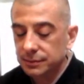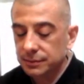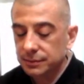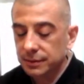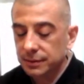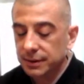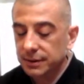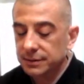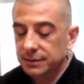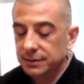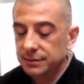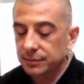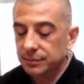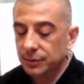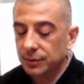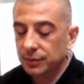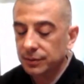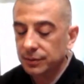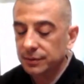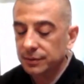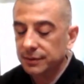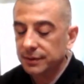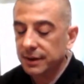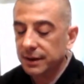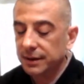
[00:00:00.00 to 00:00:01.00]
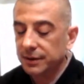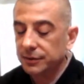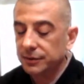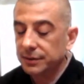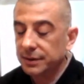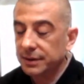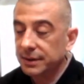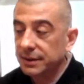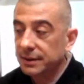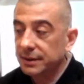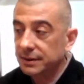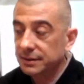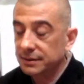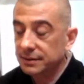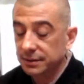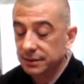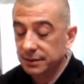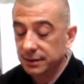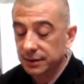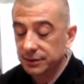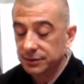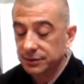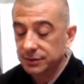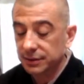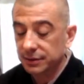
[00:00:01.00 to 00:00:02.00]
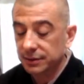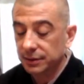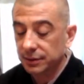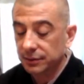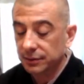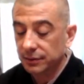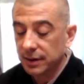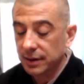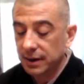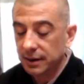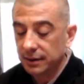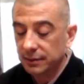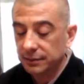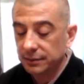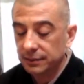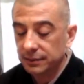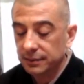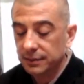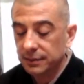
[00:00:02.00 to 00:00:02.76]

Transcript: it is important that your knees are touching the ground.